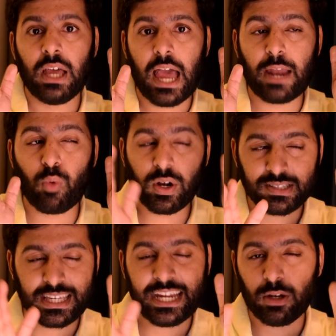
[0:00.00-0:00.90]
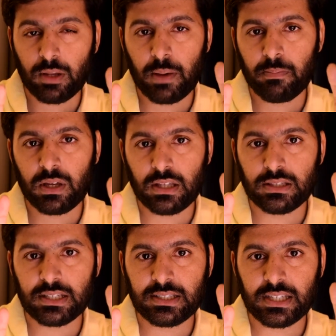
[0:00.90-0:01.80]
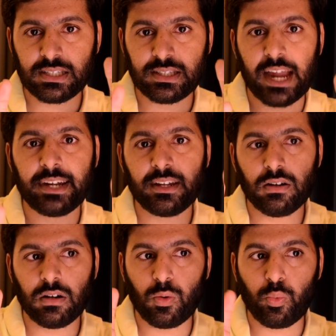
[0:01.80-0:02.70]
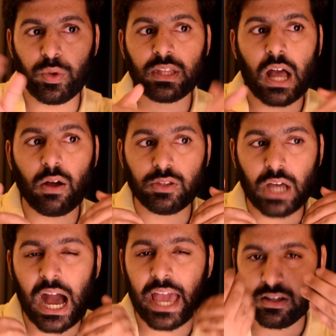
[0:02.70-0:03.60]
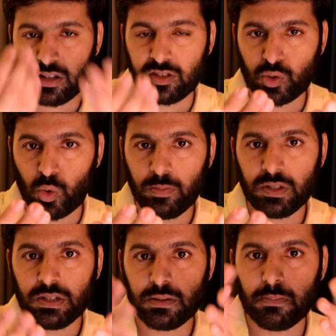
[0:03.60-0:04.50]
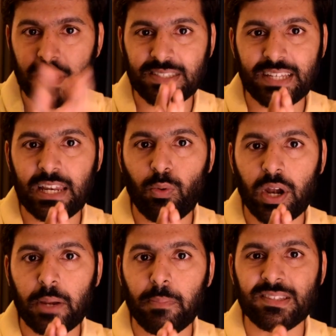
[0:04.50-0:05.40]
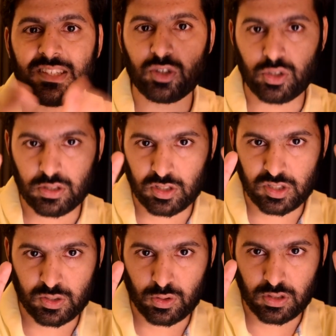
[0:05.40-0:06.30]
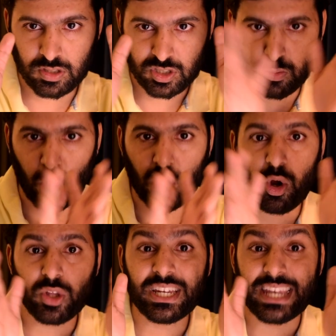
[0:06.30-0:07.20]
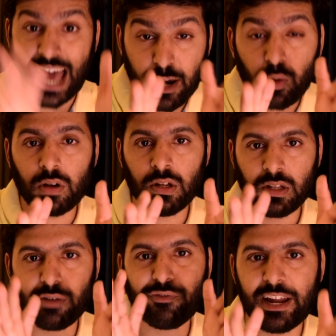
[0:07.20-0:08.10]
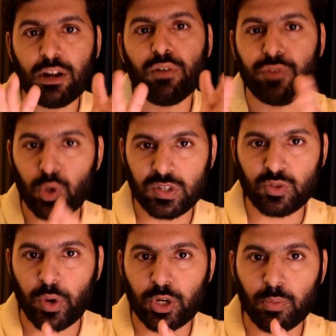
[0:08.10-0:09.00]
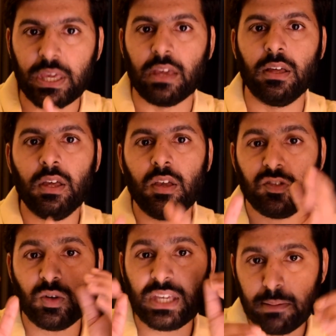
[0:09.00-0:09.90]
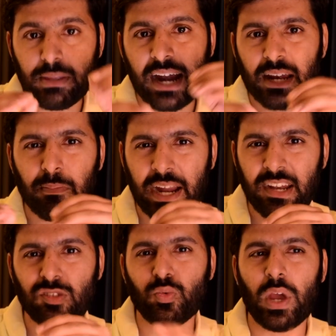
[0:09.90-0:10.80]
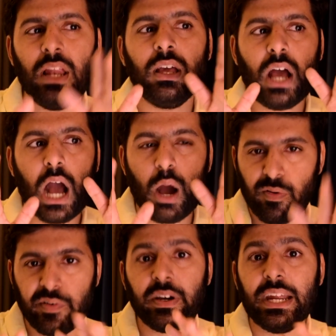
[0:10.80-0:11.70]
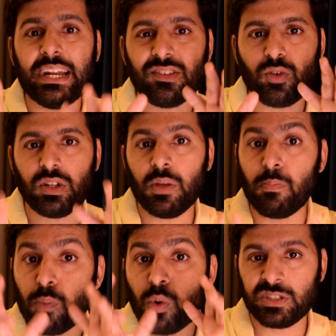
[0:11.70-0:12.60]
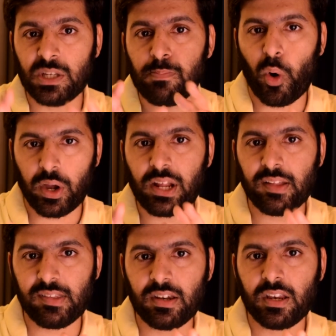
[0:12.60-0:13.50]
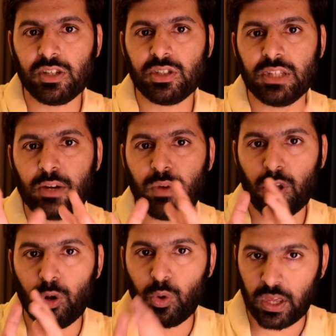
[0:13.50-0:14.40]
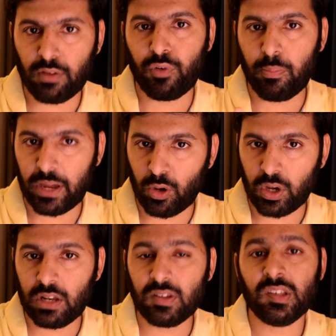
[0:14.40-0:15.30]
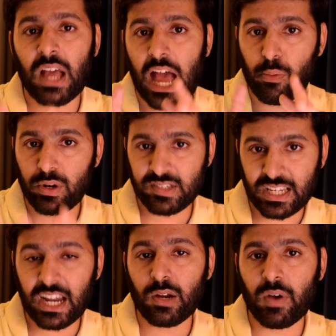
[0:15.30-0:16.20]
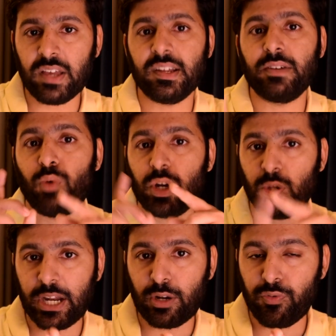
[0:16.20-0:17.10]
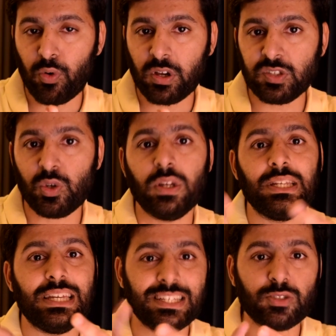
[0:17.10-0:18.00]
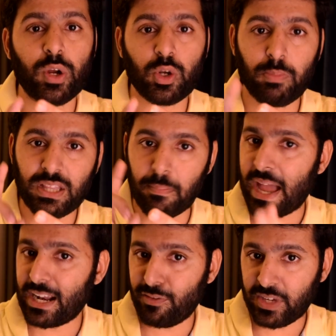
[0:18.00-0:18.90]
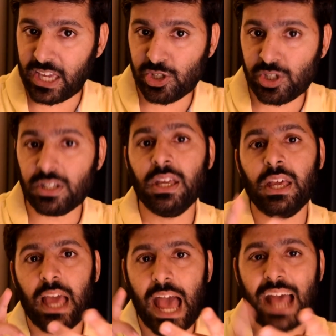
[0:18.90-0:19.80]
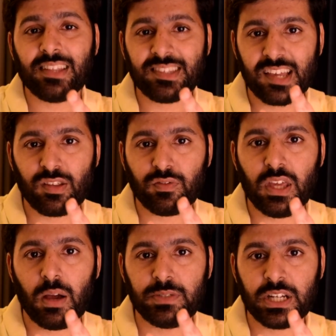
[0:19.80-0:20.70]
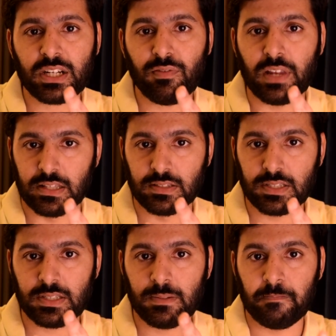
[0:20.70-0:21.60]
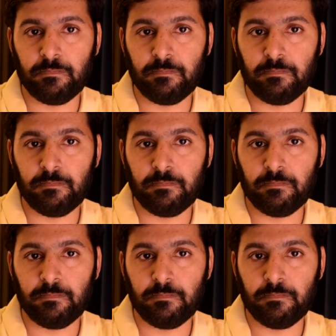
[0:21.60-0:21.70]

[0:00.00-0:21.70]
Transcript: And what's key to remember in this is that the higher the zoom, basically what it means is the smaller or the narrower the field of view is going to be. So keep that in mind as well. However, it is not the most important consideration that when you're looking for binoculars, I would still advise that what you need to focus on is going to be the magnification and the size of the objective lens.